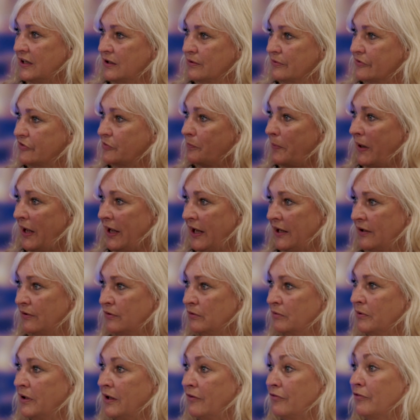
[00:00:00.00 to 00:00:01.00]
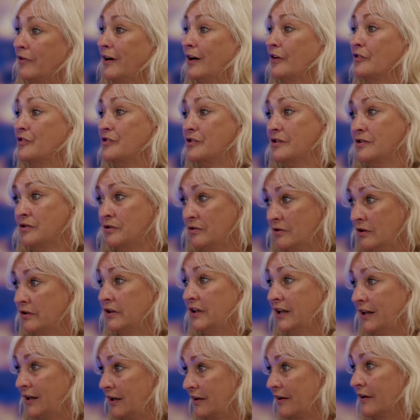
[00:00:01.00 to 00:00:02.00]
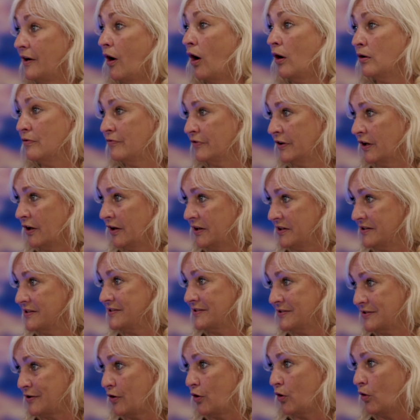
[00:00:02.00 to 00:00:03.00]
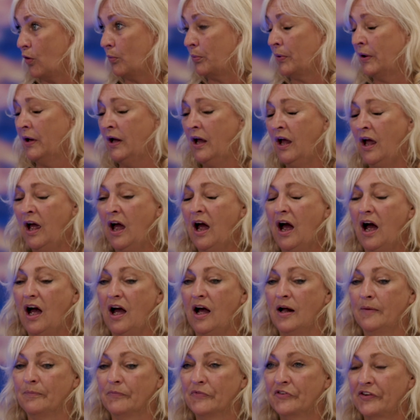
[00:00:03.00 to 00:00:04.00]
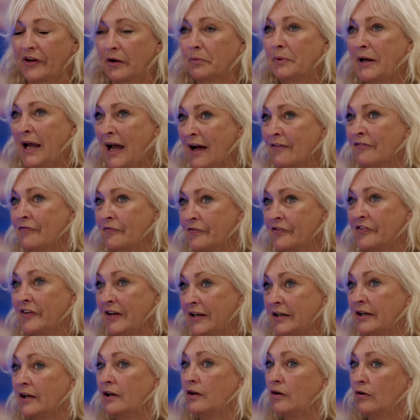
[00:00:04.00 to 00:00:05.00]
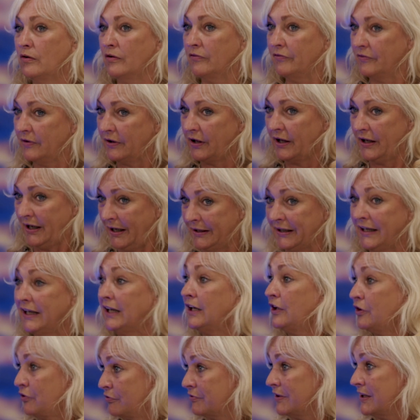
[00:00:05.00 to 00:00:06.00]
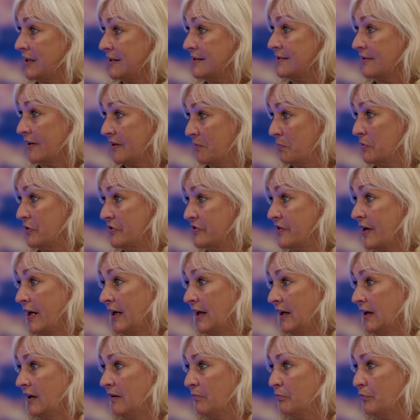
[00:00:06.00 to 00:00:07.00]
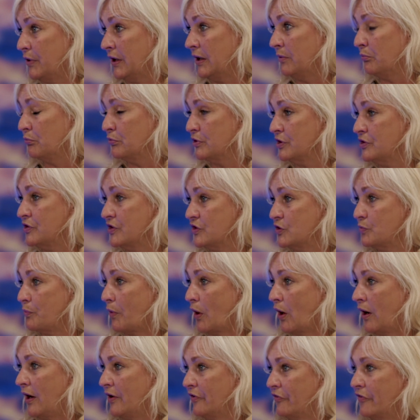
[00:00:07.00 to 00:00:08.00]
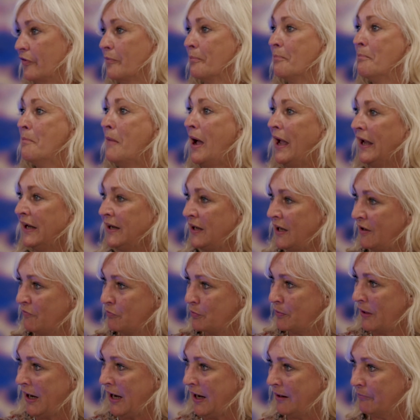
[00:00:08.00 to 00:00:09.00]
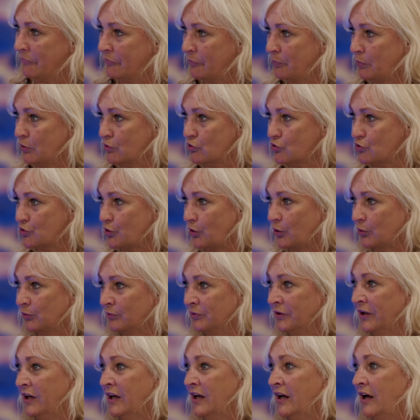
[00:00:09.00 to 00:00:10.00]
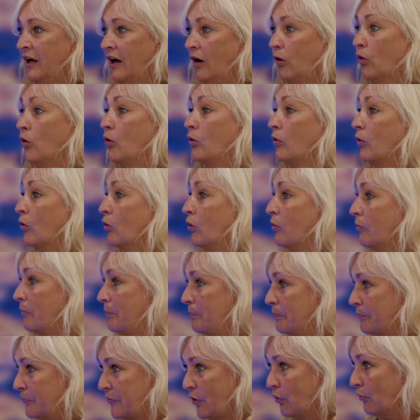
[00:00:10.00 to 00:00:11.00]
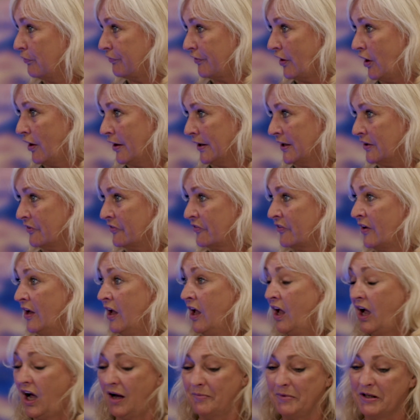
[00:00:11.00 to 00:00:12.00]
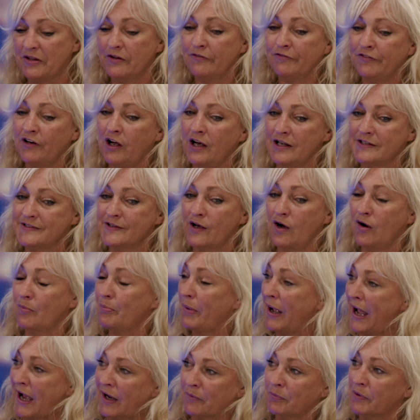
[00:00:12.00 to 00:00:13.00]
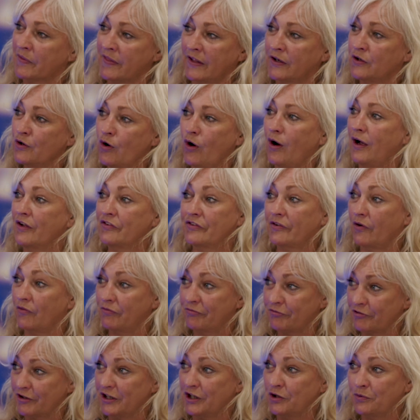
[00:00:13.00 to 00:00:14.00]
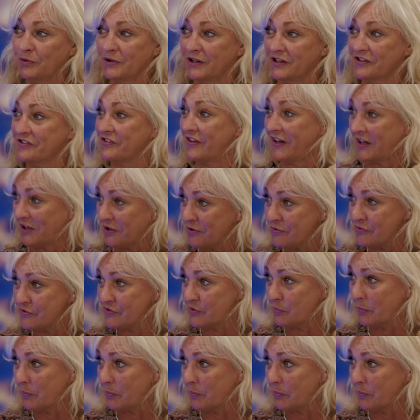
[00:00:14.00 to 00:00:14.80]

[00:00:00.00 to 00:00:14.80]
or Spain or wherever else, you're looking at an overnight stop. So we have seen an increase, I would say, in British buyers that may have perhaps pushed on or got flights. I mean, the flights are back, but they're not as frequent as they used to